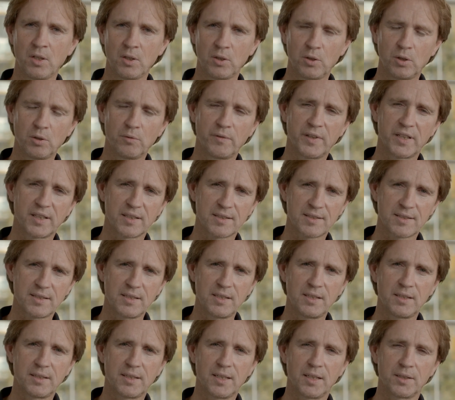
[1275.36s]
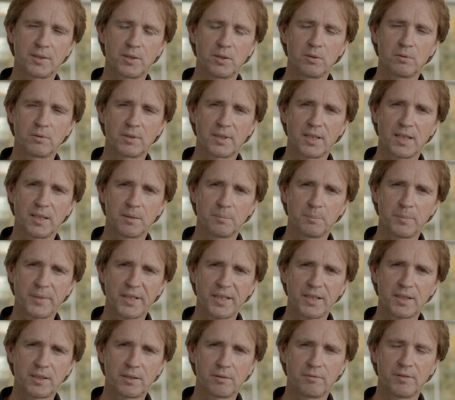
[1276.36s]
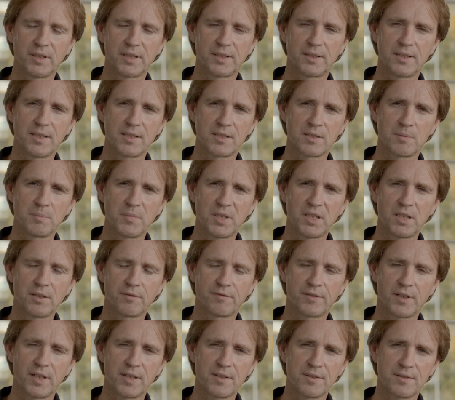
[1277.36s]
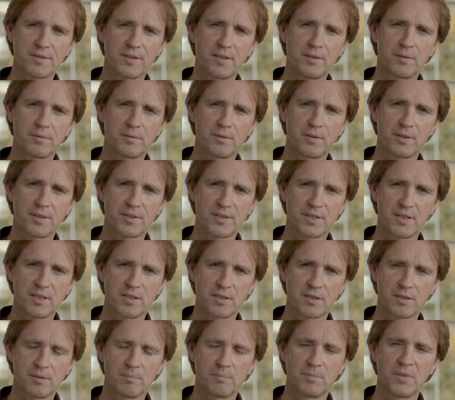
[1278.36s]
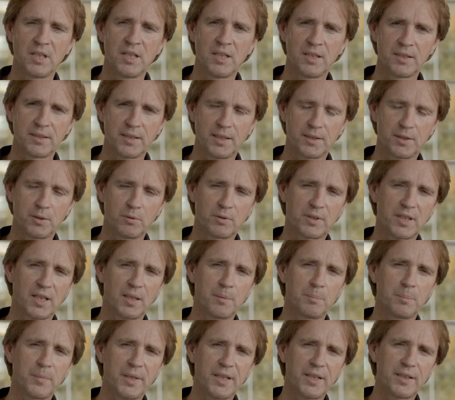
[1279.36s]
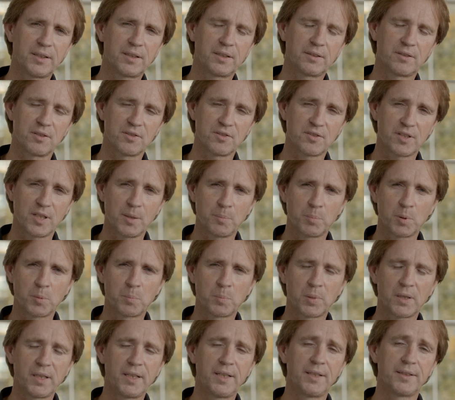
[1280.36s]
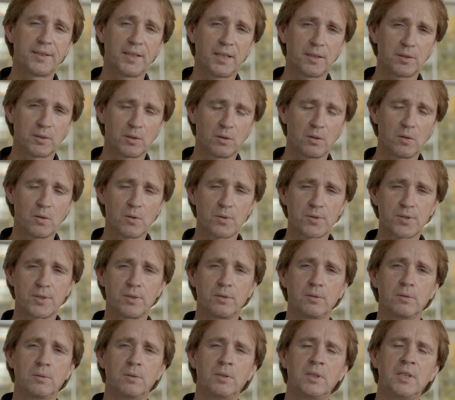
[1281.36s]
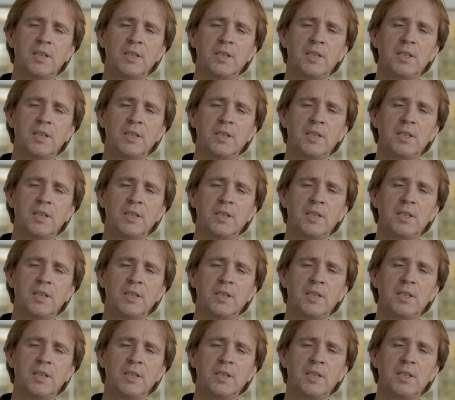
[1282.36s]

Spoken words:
You will see that you can make with this mini fine centering system, that you can make the stripper plate and also